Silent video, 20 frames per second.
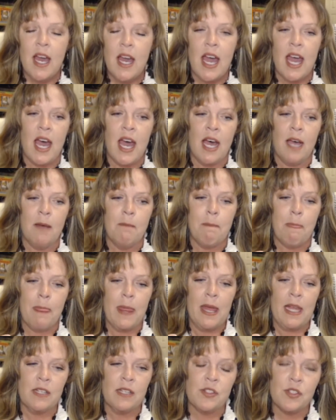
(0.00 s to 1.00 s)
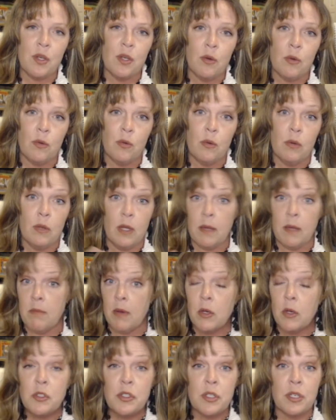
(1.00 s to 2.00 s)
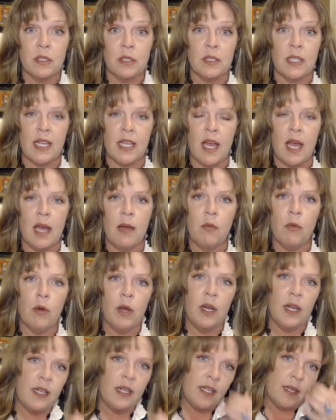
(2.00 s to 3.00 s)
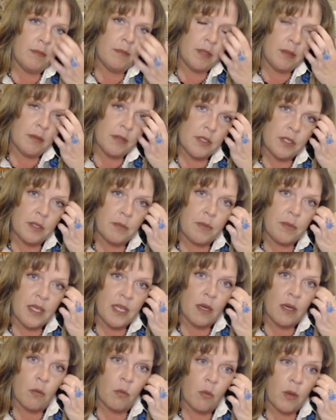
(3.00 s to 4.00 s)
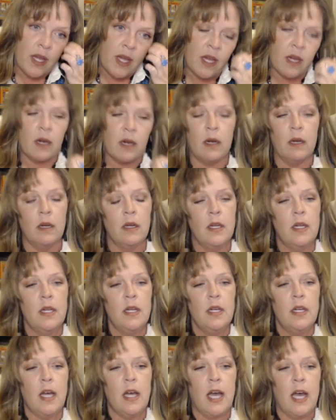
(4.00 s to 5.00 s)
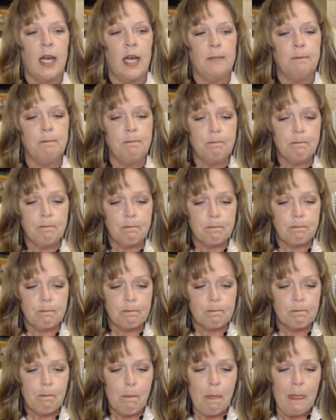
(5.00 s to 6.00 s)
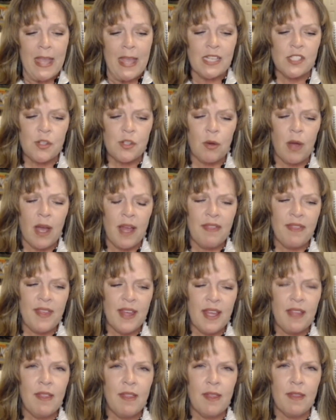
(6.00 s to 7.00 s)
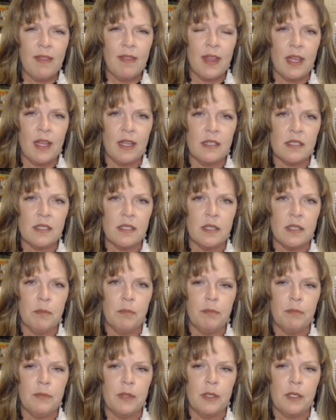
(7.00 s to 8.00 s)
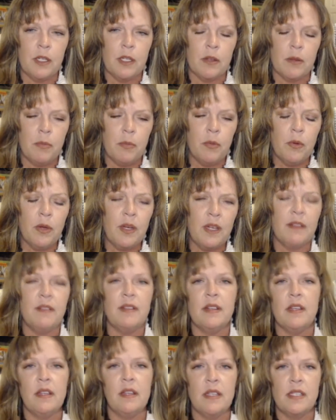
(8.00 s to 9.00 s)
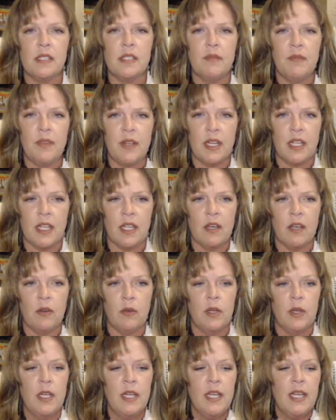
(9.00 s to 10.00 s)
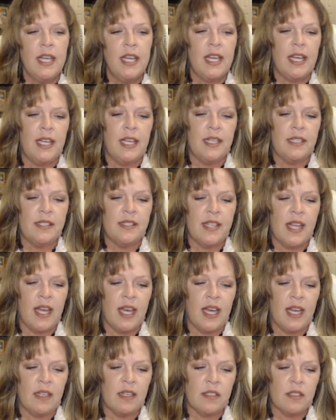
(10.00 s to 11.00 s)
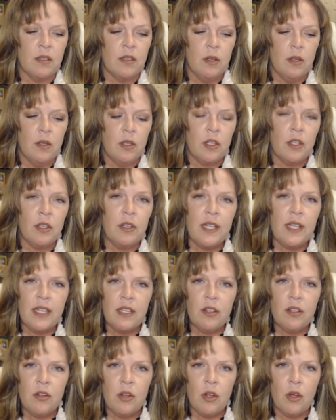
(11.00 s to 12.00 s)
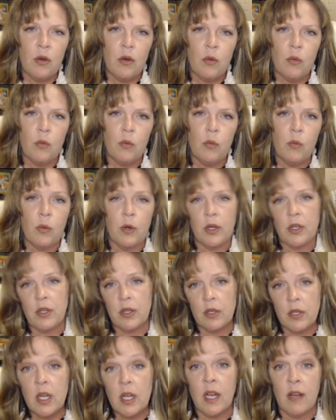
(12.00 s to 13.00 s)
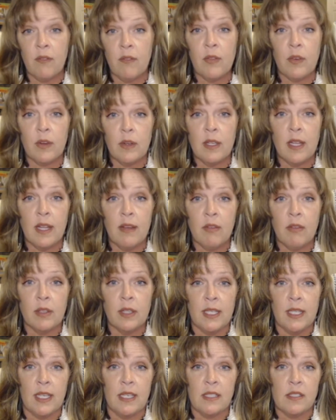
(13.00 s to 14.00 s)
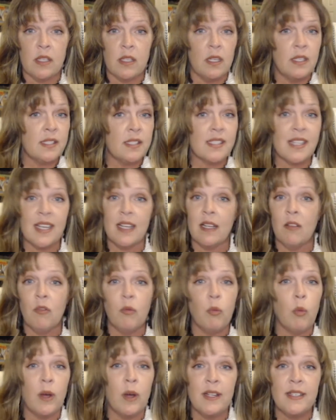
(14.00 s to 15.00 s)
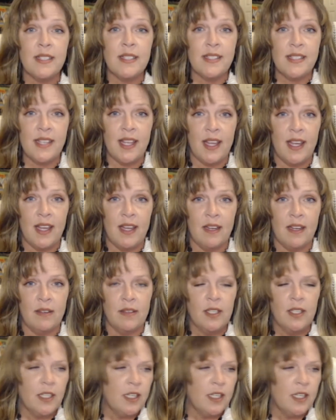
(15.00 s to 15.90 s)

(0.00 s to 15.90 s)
And so emotionally, I wanted him to be aware. And so I think that the point of this video is that you need to know where your comfort level is on a scale of 1 to 10.